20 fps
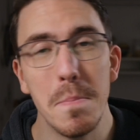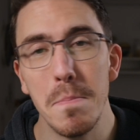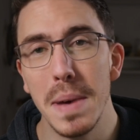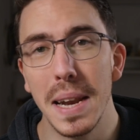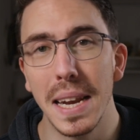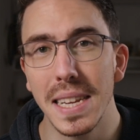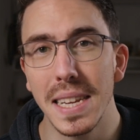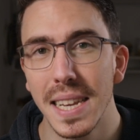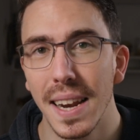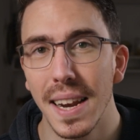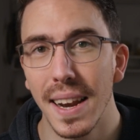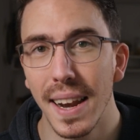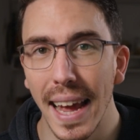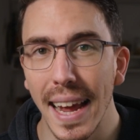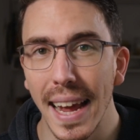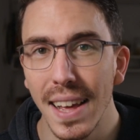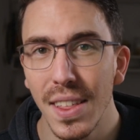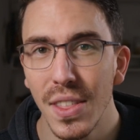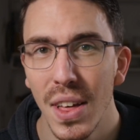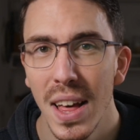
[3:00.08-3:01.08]
minutes in
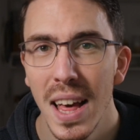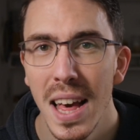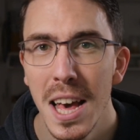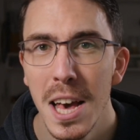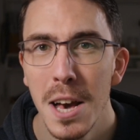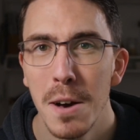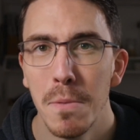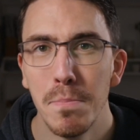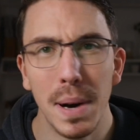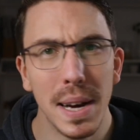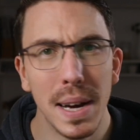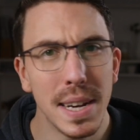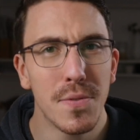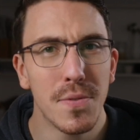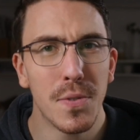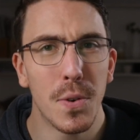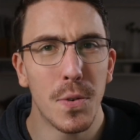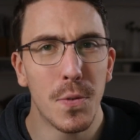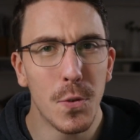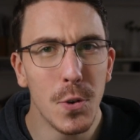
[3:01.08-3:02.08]
length, but
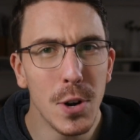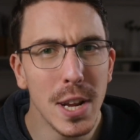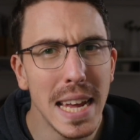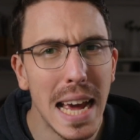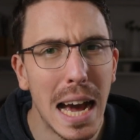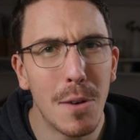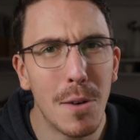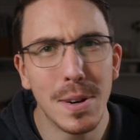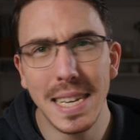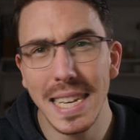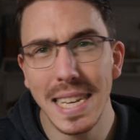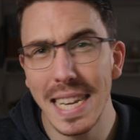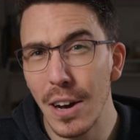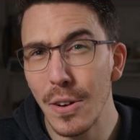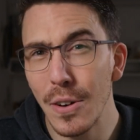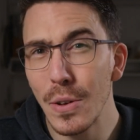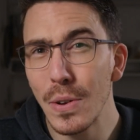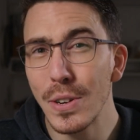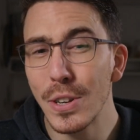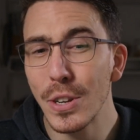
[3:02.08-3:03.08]
for free, I would tell
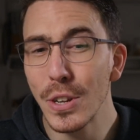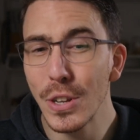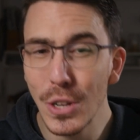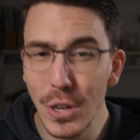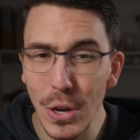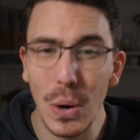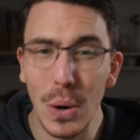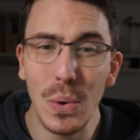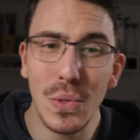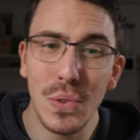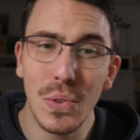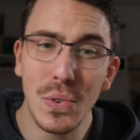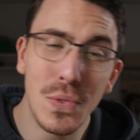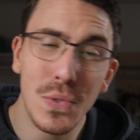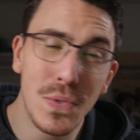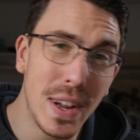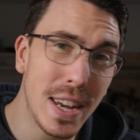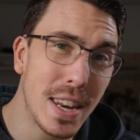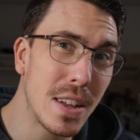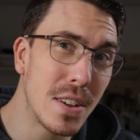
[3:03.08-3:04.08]
you to go through
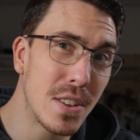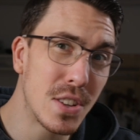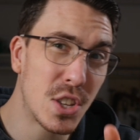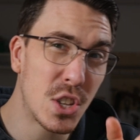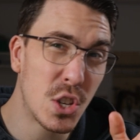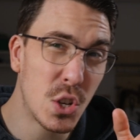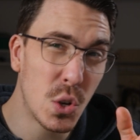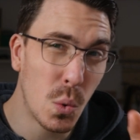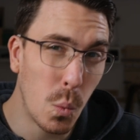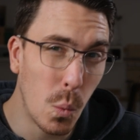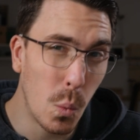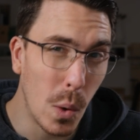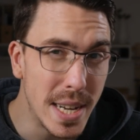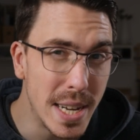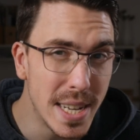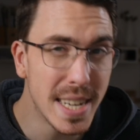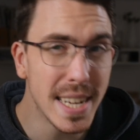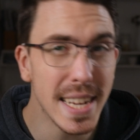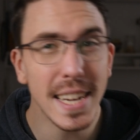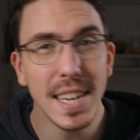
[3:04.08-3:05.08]
videos
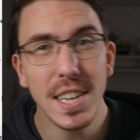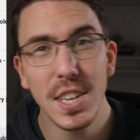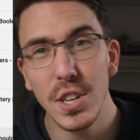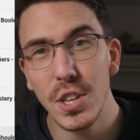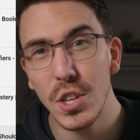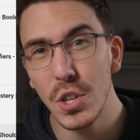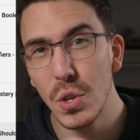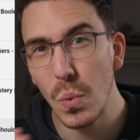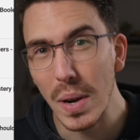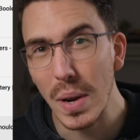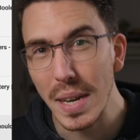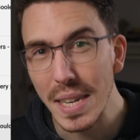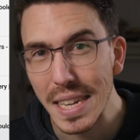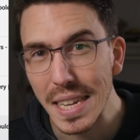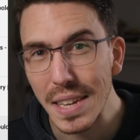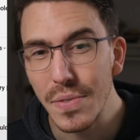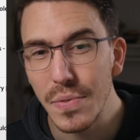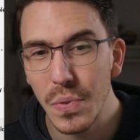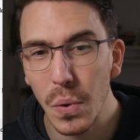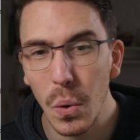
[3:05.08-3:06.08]
twenty to
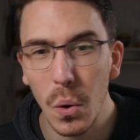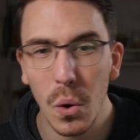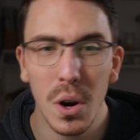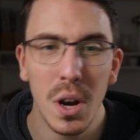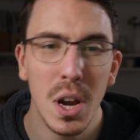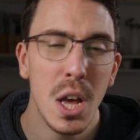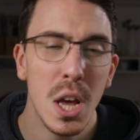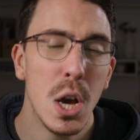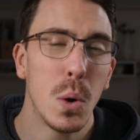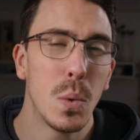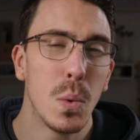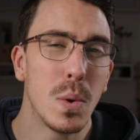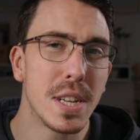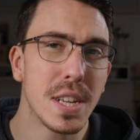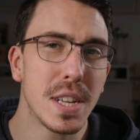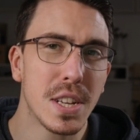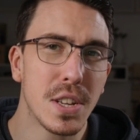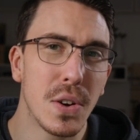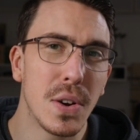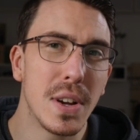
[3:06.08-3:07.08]
twenty-four, which
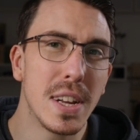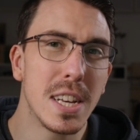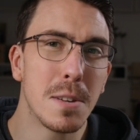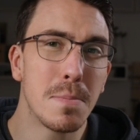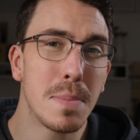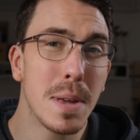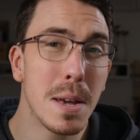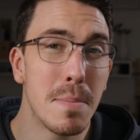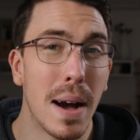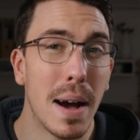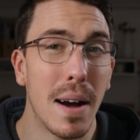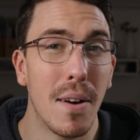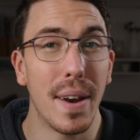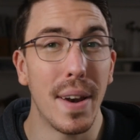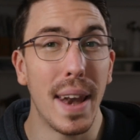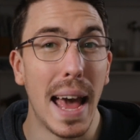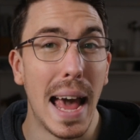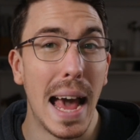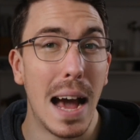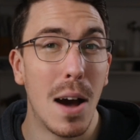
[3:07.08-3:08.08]
is going to be about an
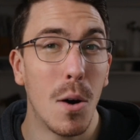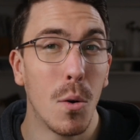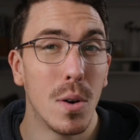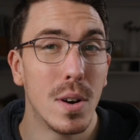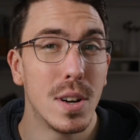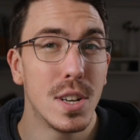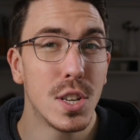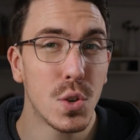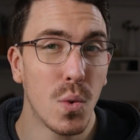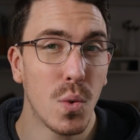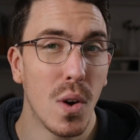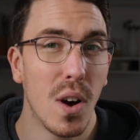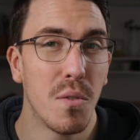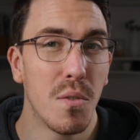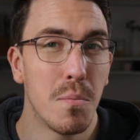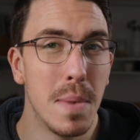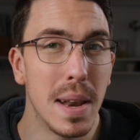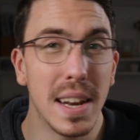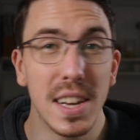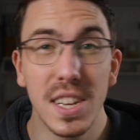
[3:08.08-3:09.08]
hour and twelve
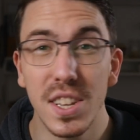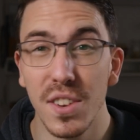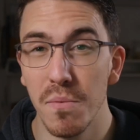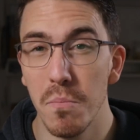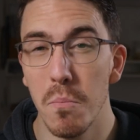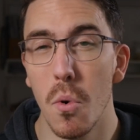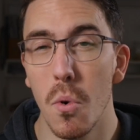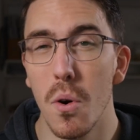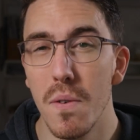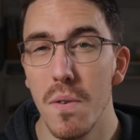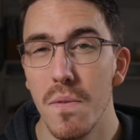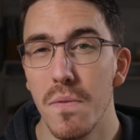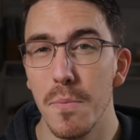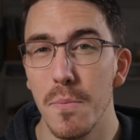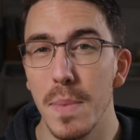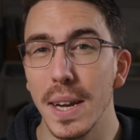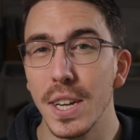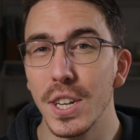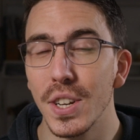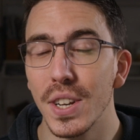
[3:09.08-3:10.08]
minutes of more
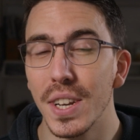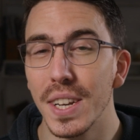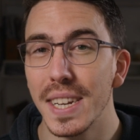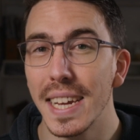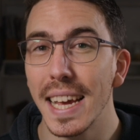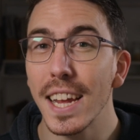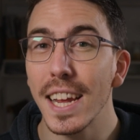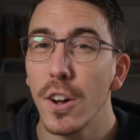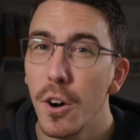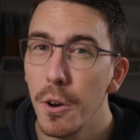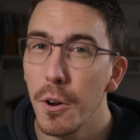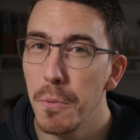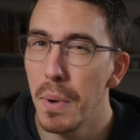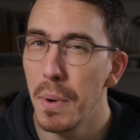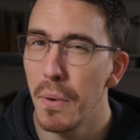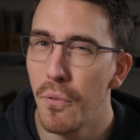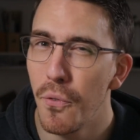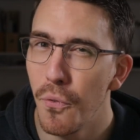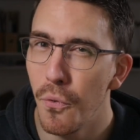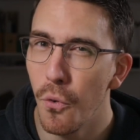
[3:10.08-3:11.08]
information to take on
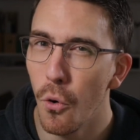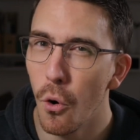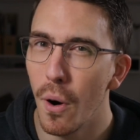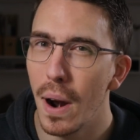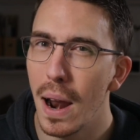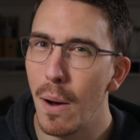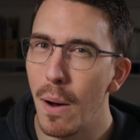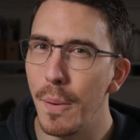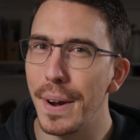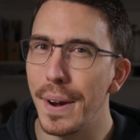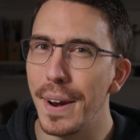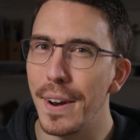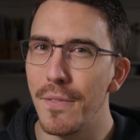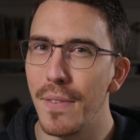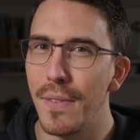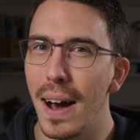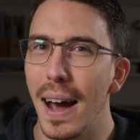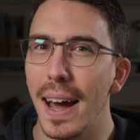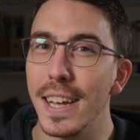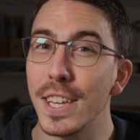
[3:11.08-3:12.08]
before I would
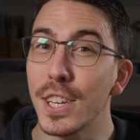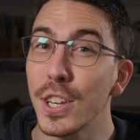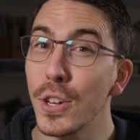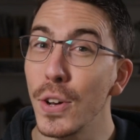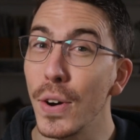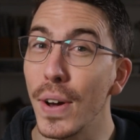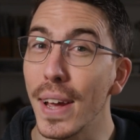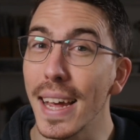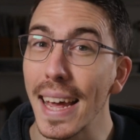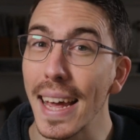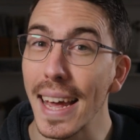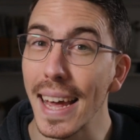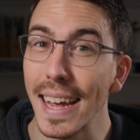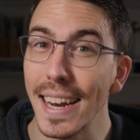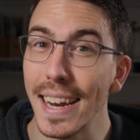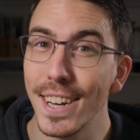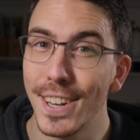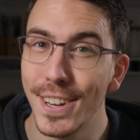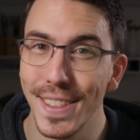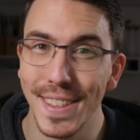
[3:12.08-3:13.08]
advise going
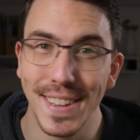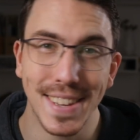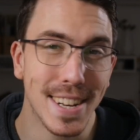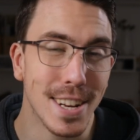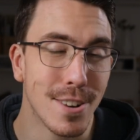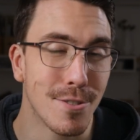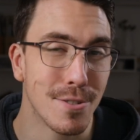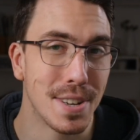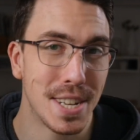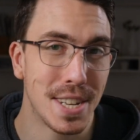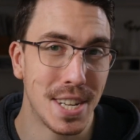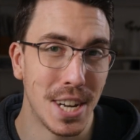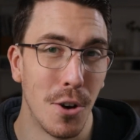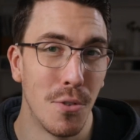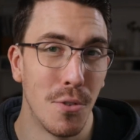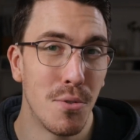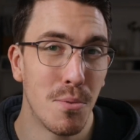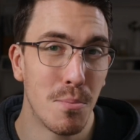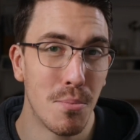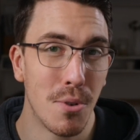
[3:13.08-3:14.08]
into the Secret
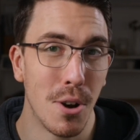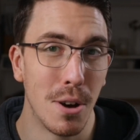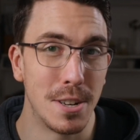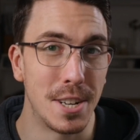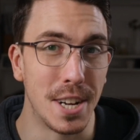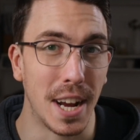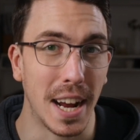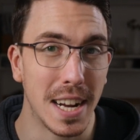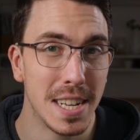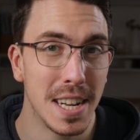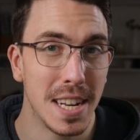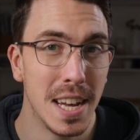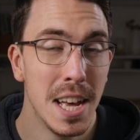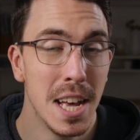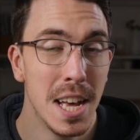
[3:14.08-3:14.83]
Shelf project.